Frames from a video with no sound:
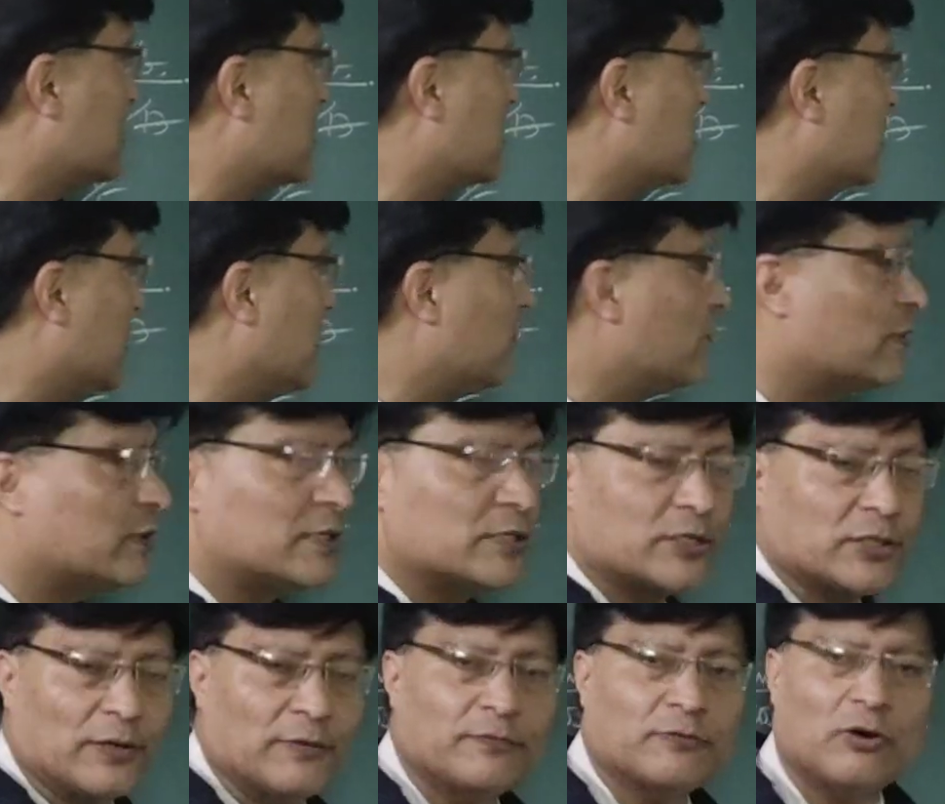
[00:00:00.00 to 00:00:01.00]
the inverse
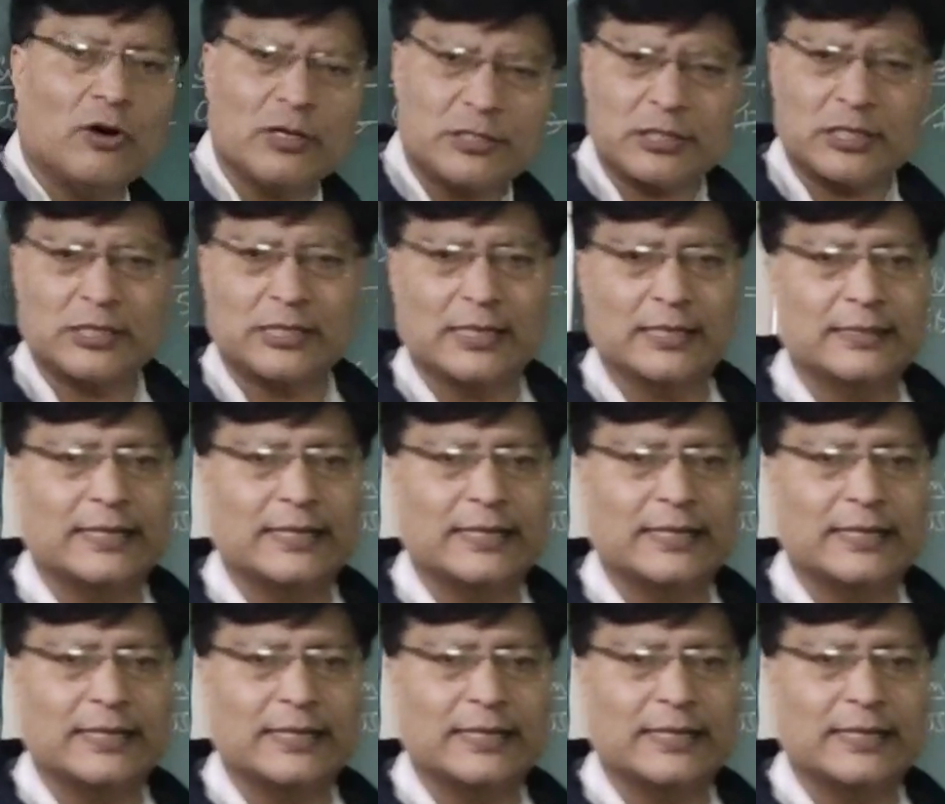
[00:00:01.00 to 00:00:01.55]
of cos theta.